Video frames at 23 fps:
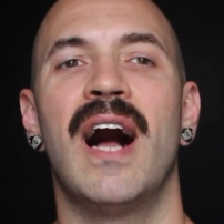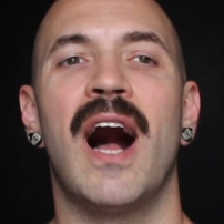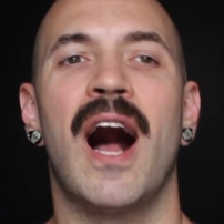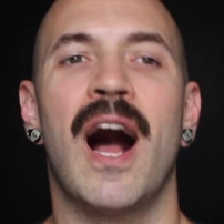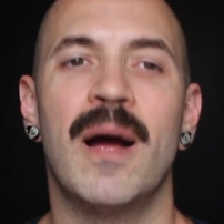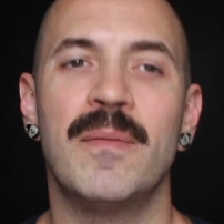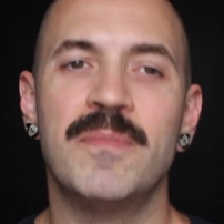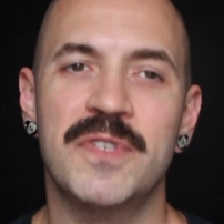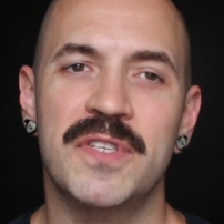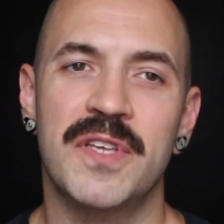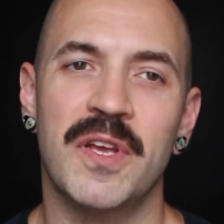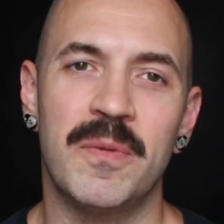
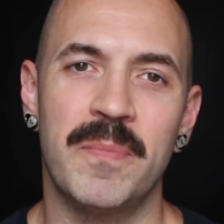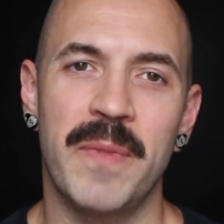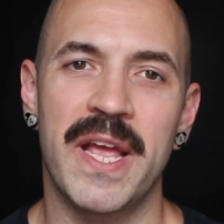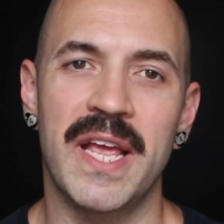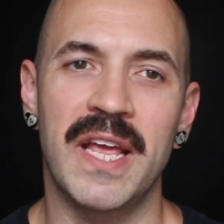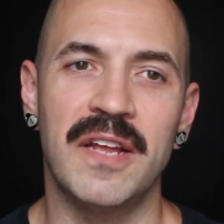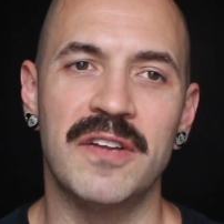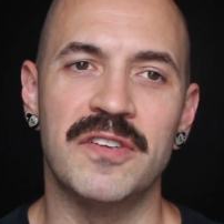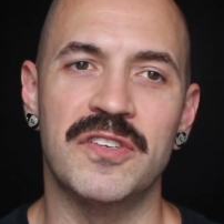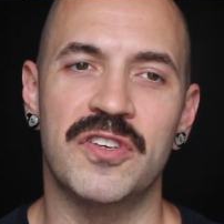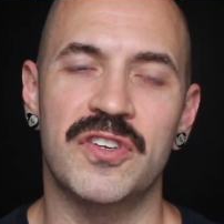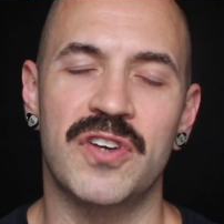I'm still
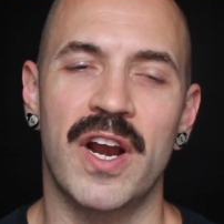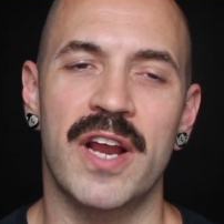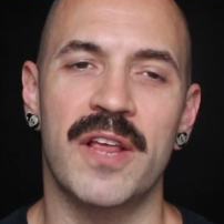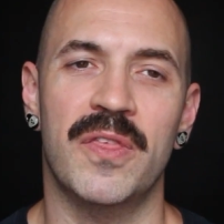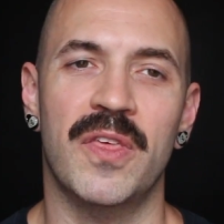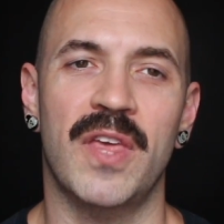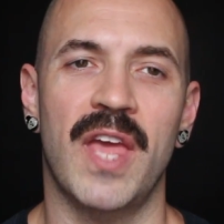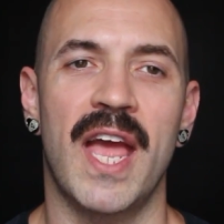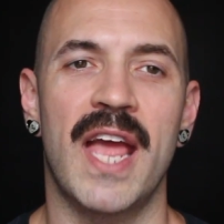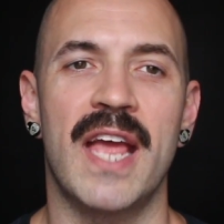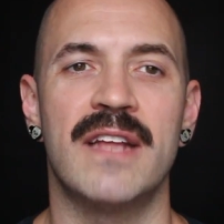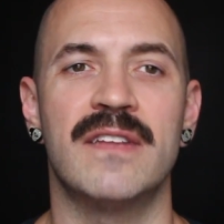making
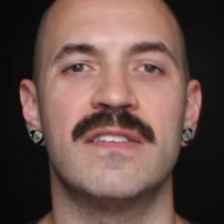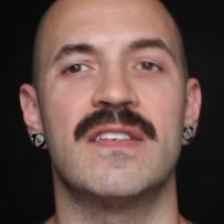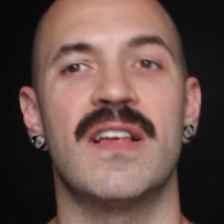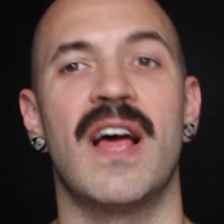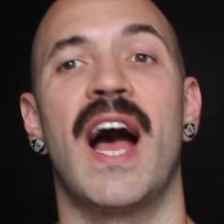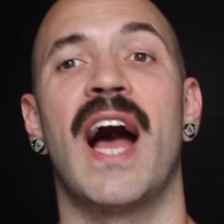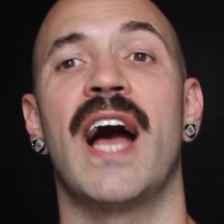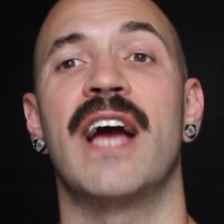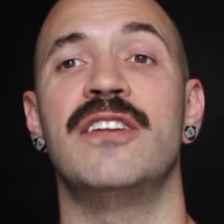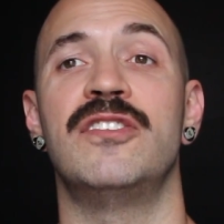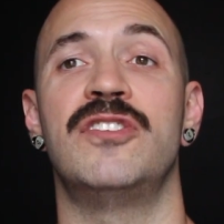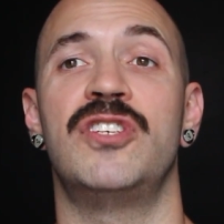strength gains.
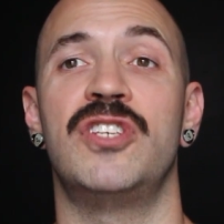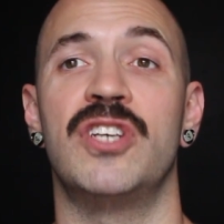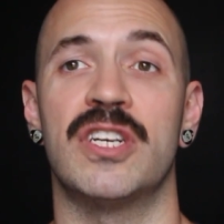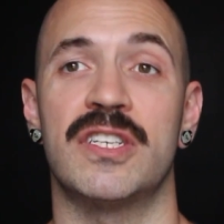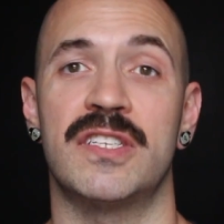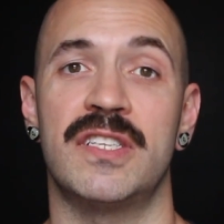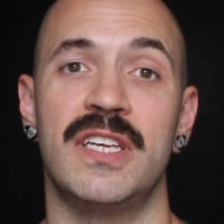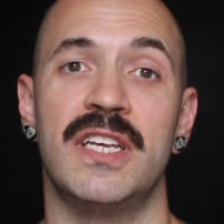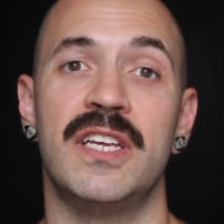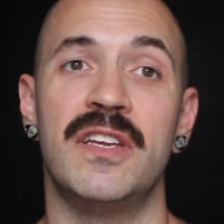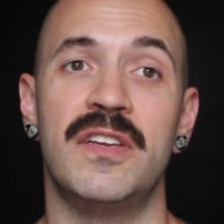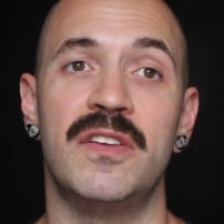I
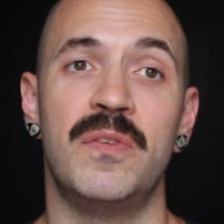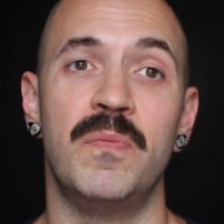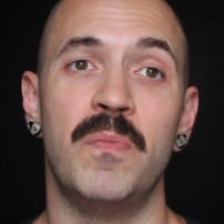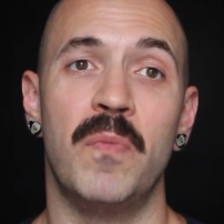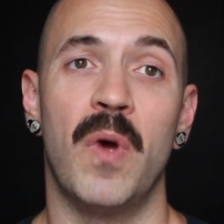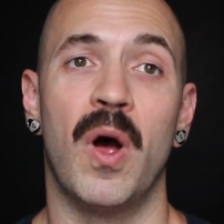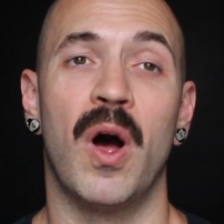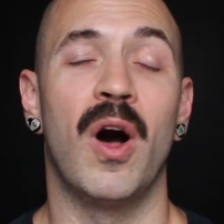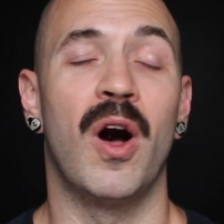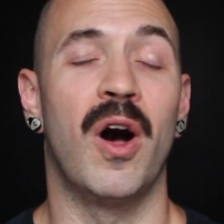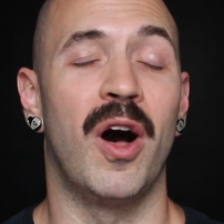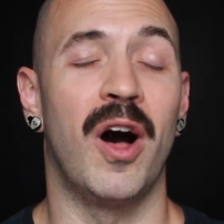
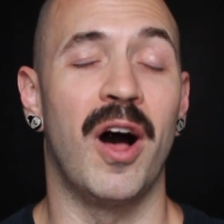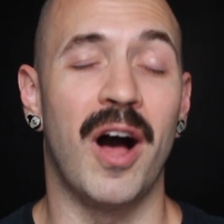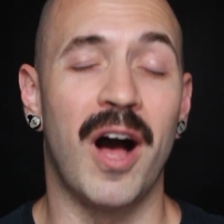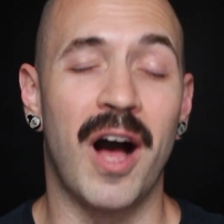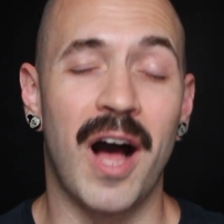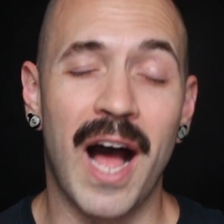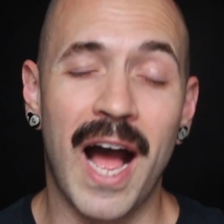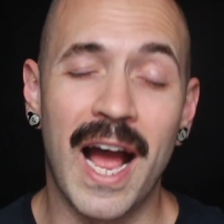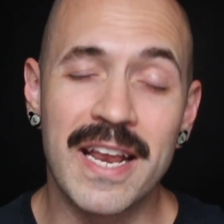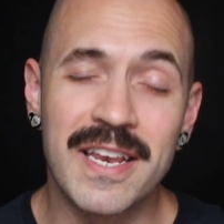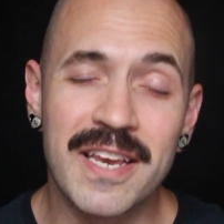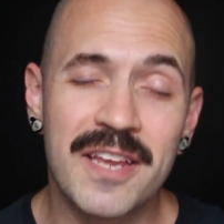
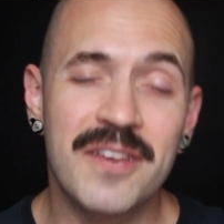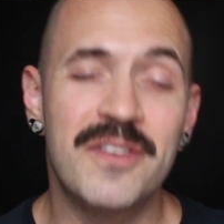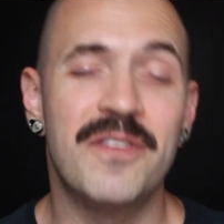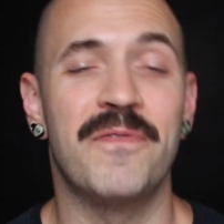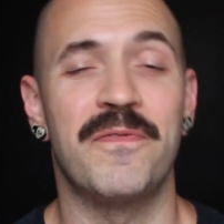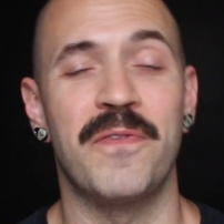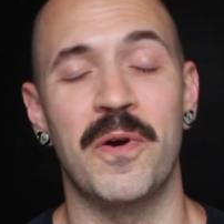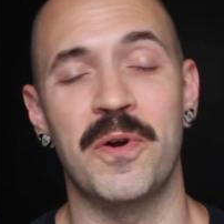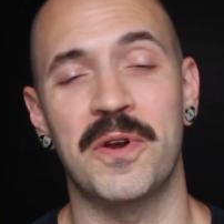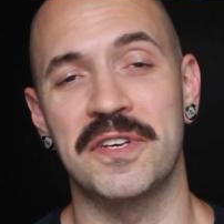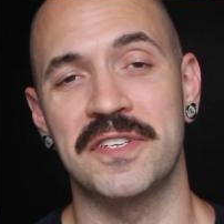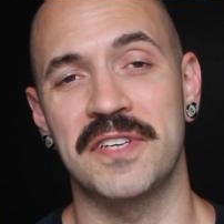need to
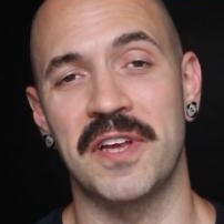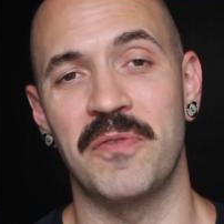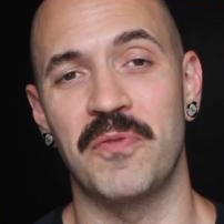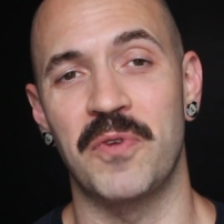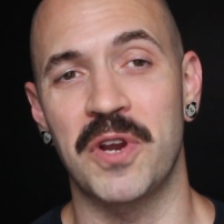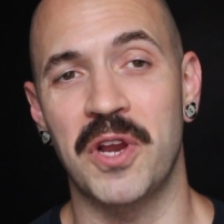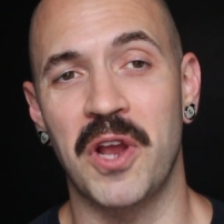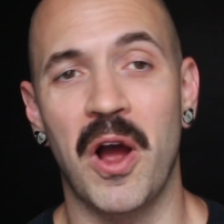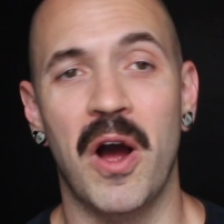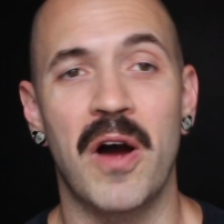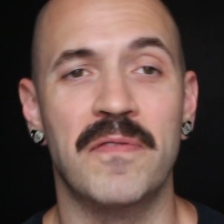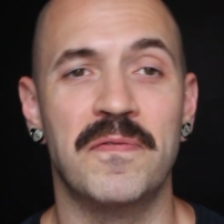focus on
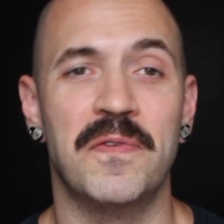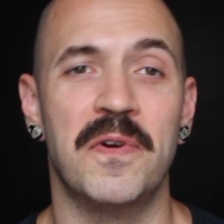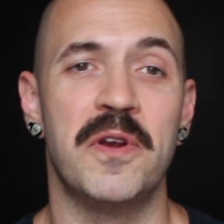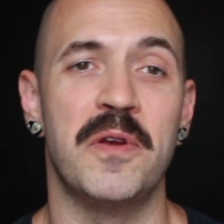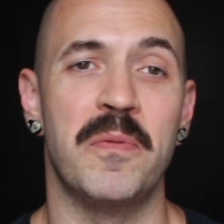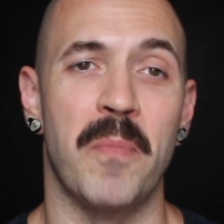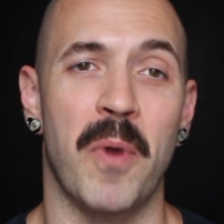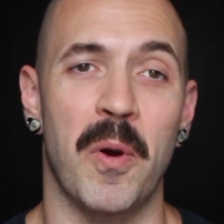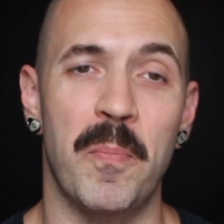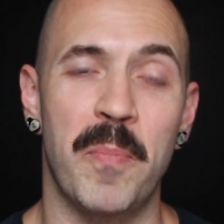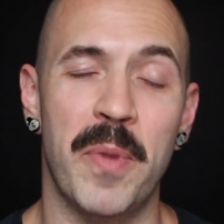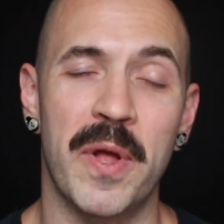recovery
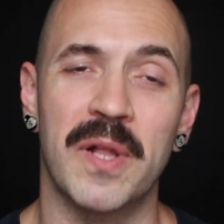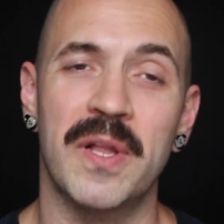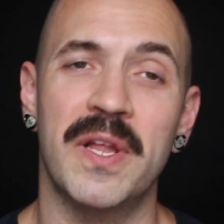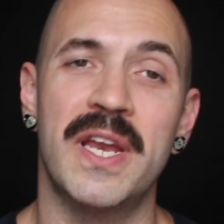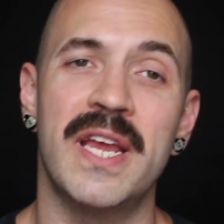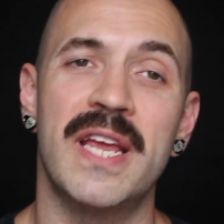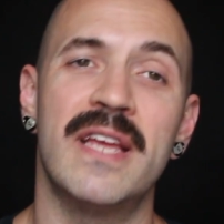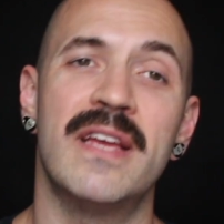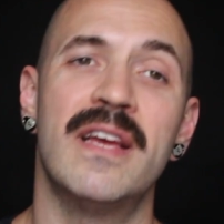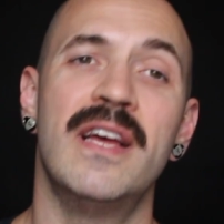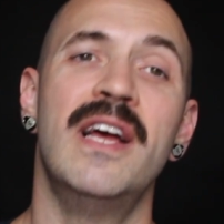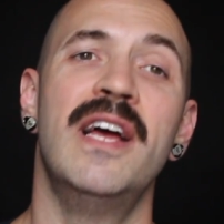and
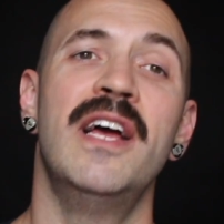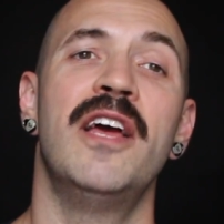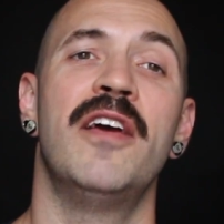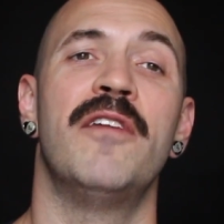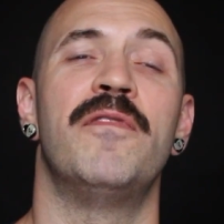mobility.